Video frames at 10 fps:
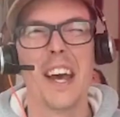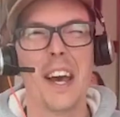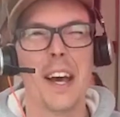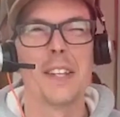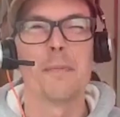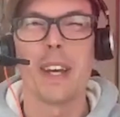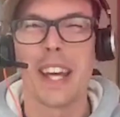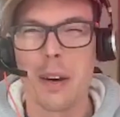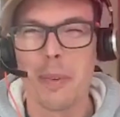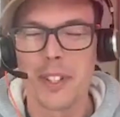is
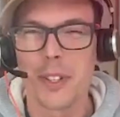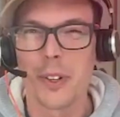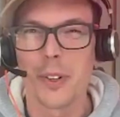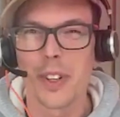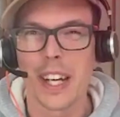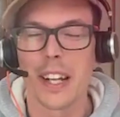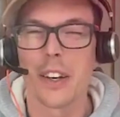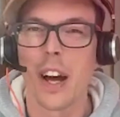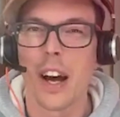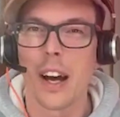being able to kind
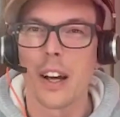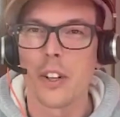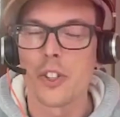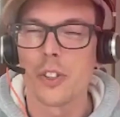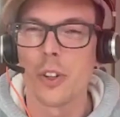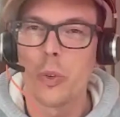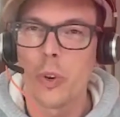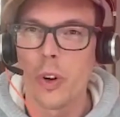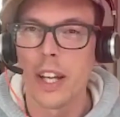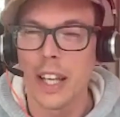of slow
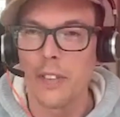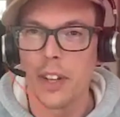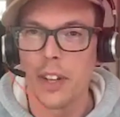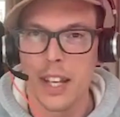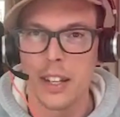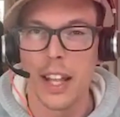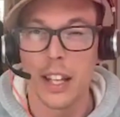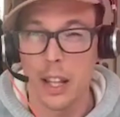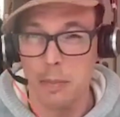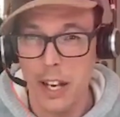roll and give out that,
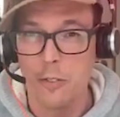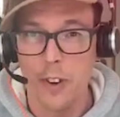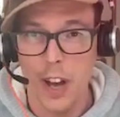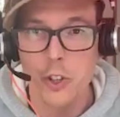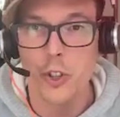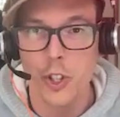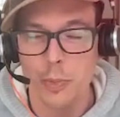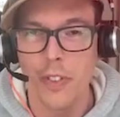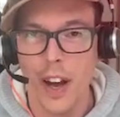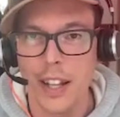like, the manufacturer is
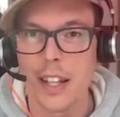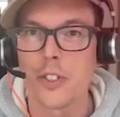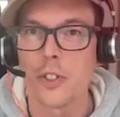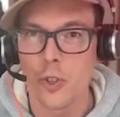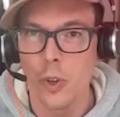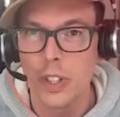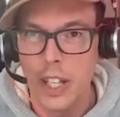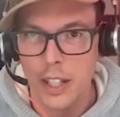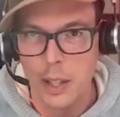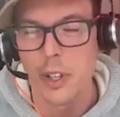providing this, there's
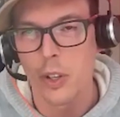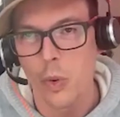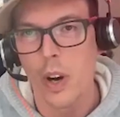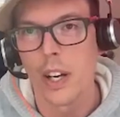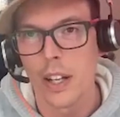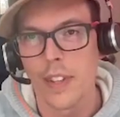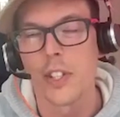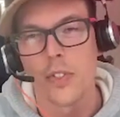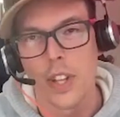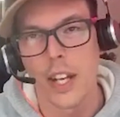only a limited quantity of
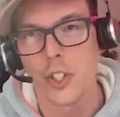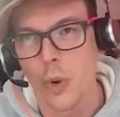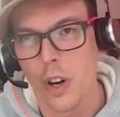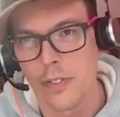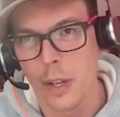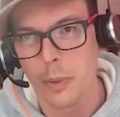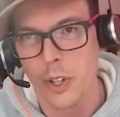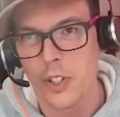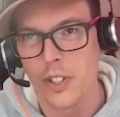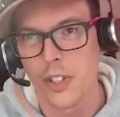these for the next qualified
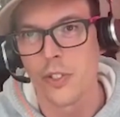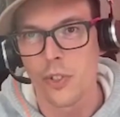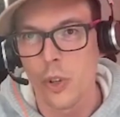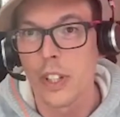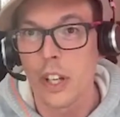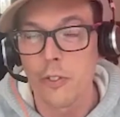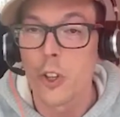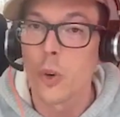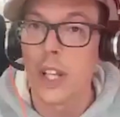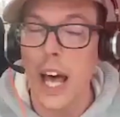purchases. There's only a
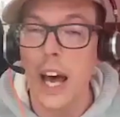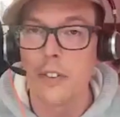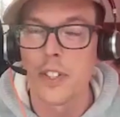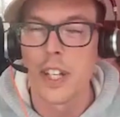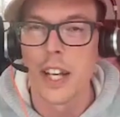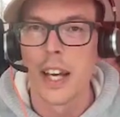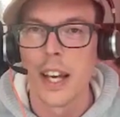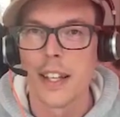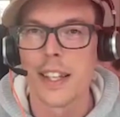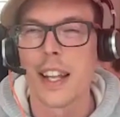few left.
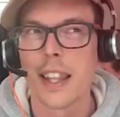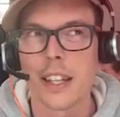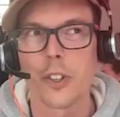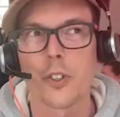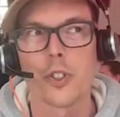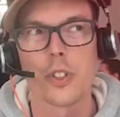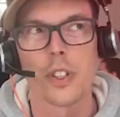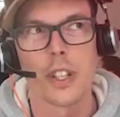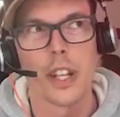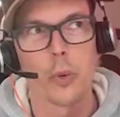Is that I think there's,
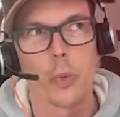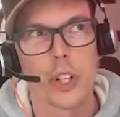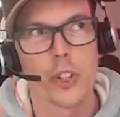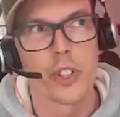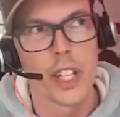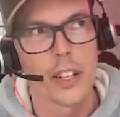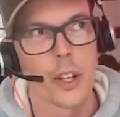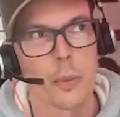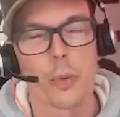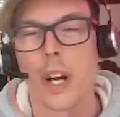like, when you're sitting
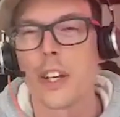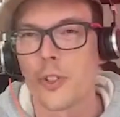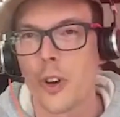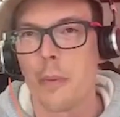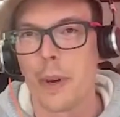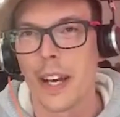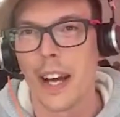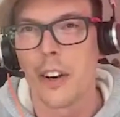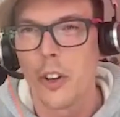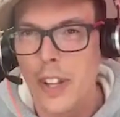there and price
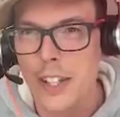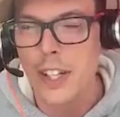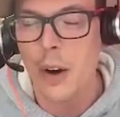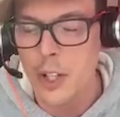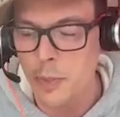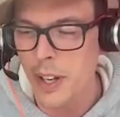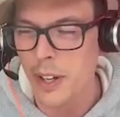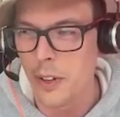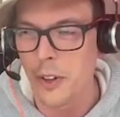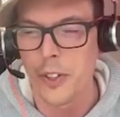dropping, I don't know, that's always been
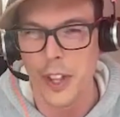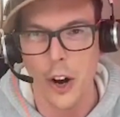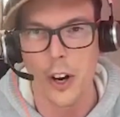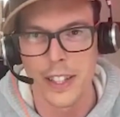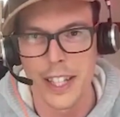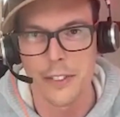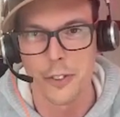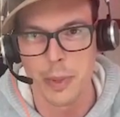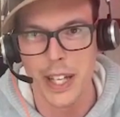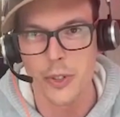a hard thing
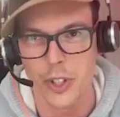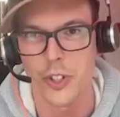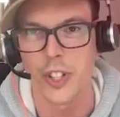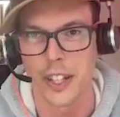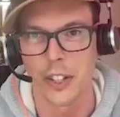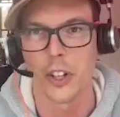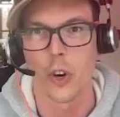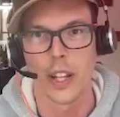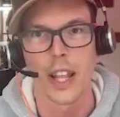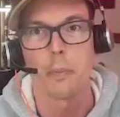for me, is when you're sitting there and
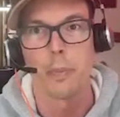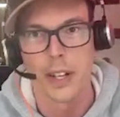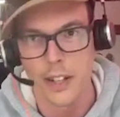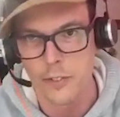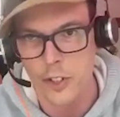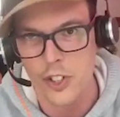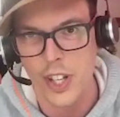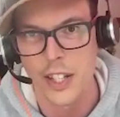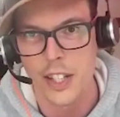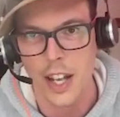going like, but if you
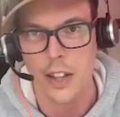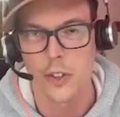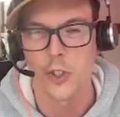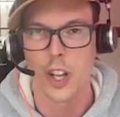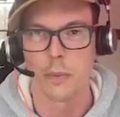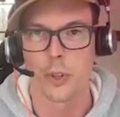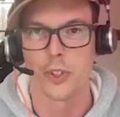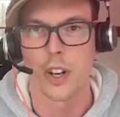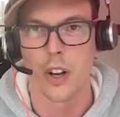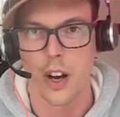sign today, there's
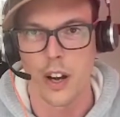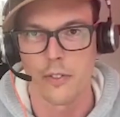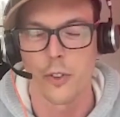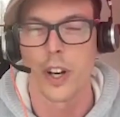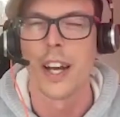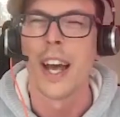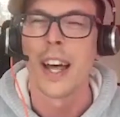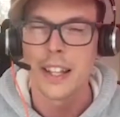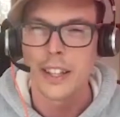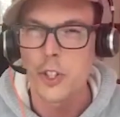10% off. Or
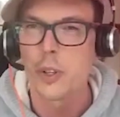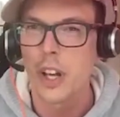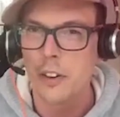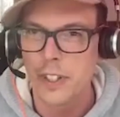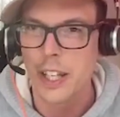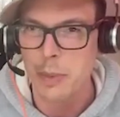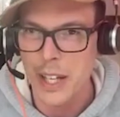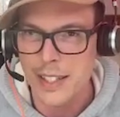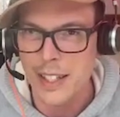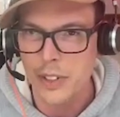I think there's enough
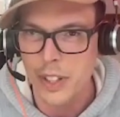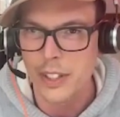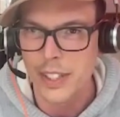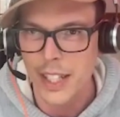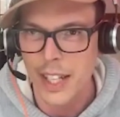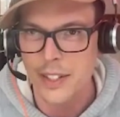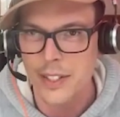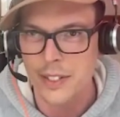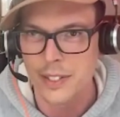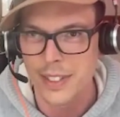gimmicks out there in
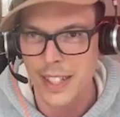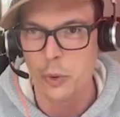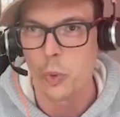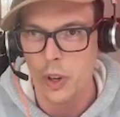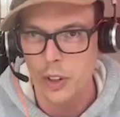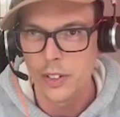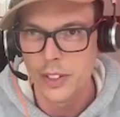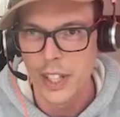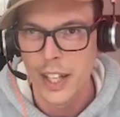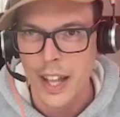today's
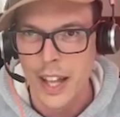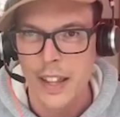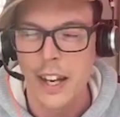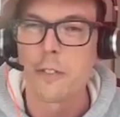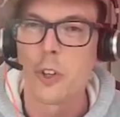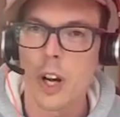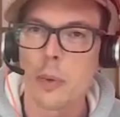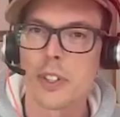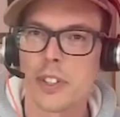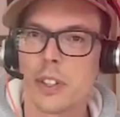world that if you're
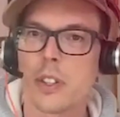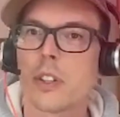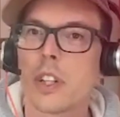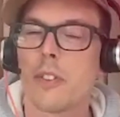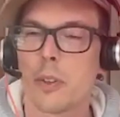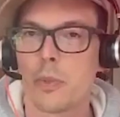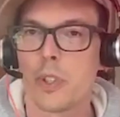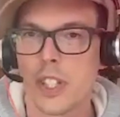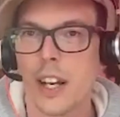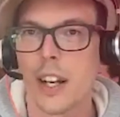able to even
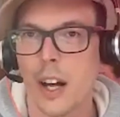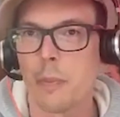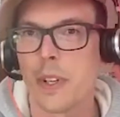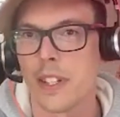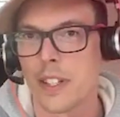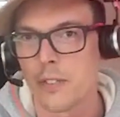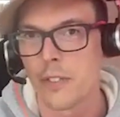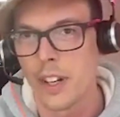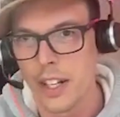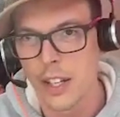set it up as
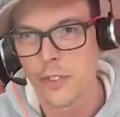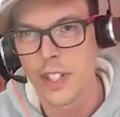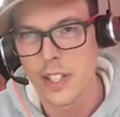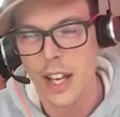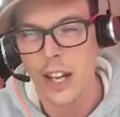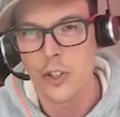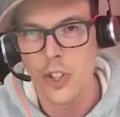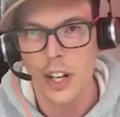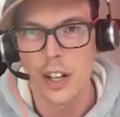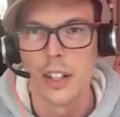on a different
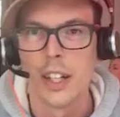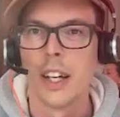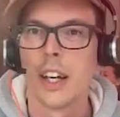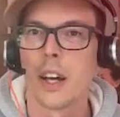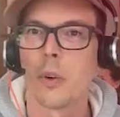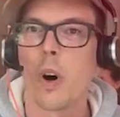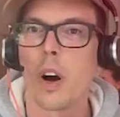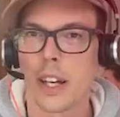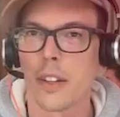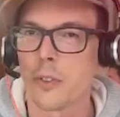stage there and
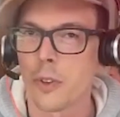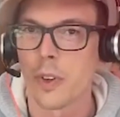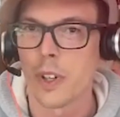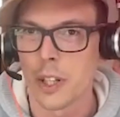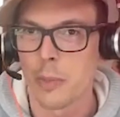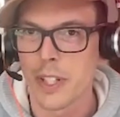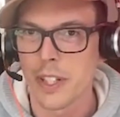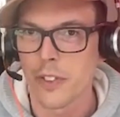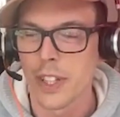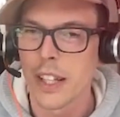walk it through a little bit
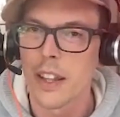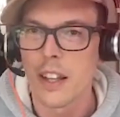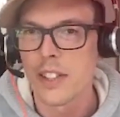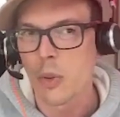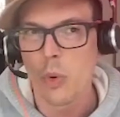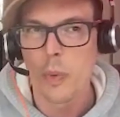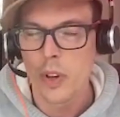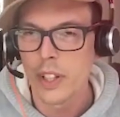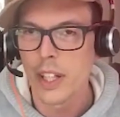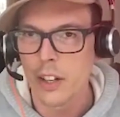differently, that it's like, well,
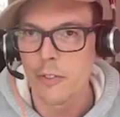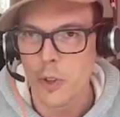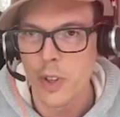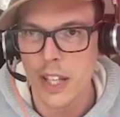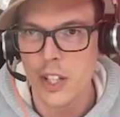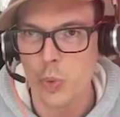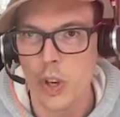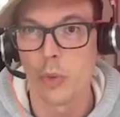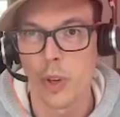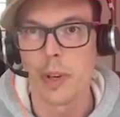we only got a few of these.
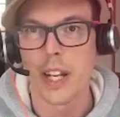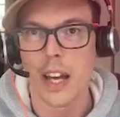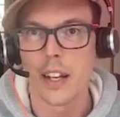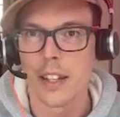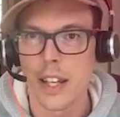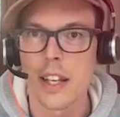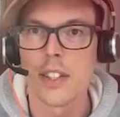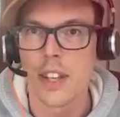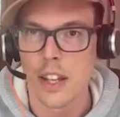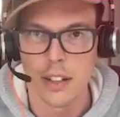We've been handed
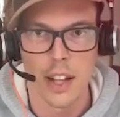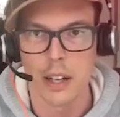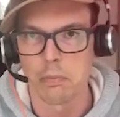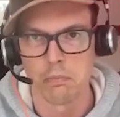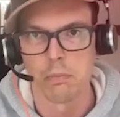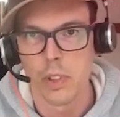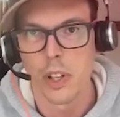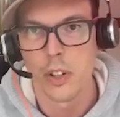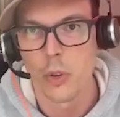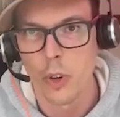these, and
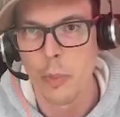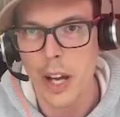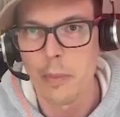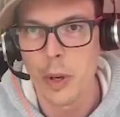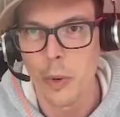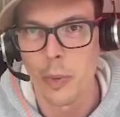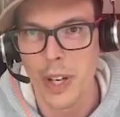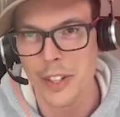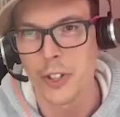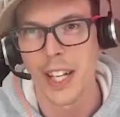remind me when
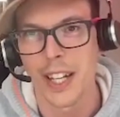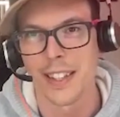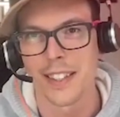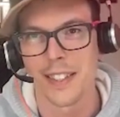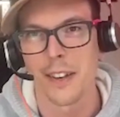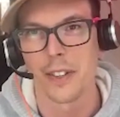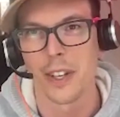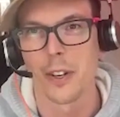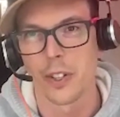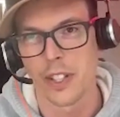we actually get to the sale,
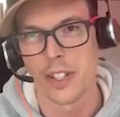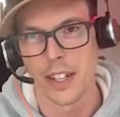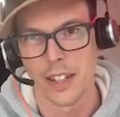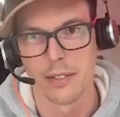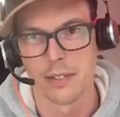to the,